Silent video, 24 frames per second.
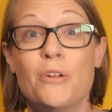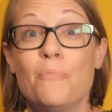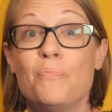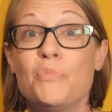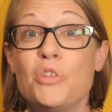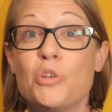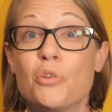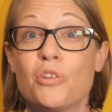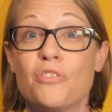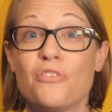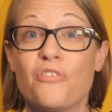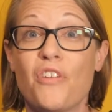
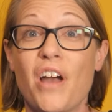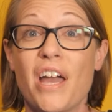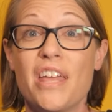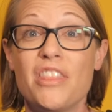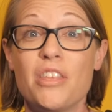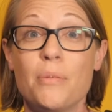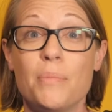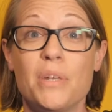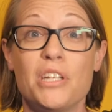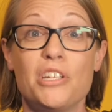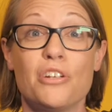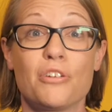You can find
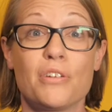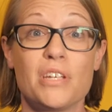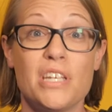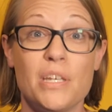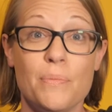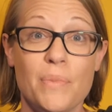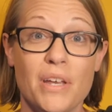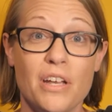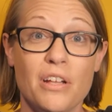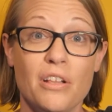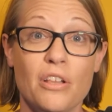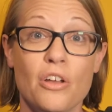them in your
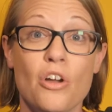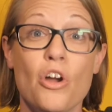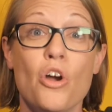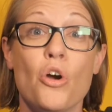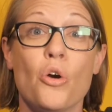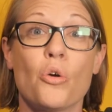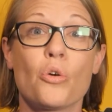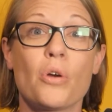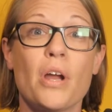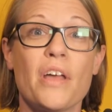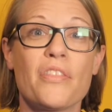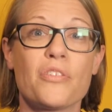email
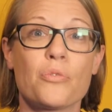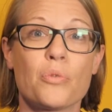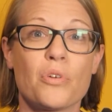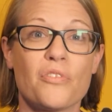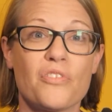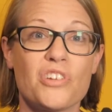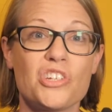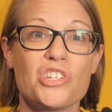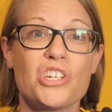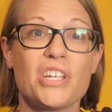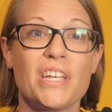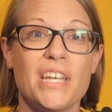or on the
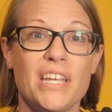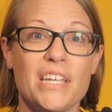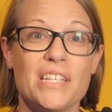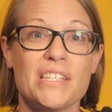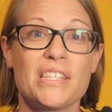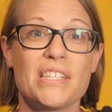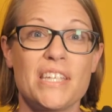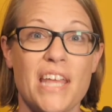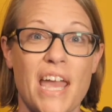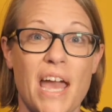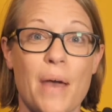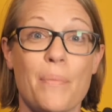Revision
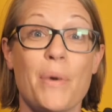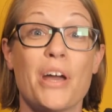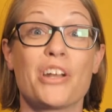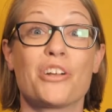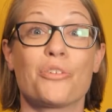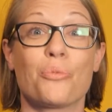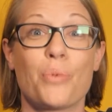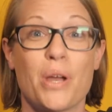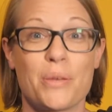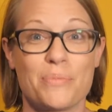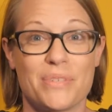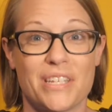Kids tab on
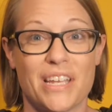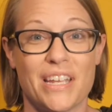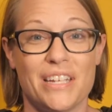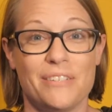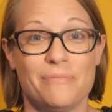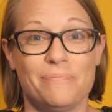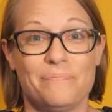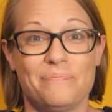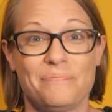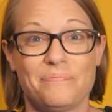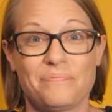our website.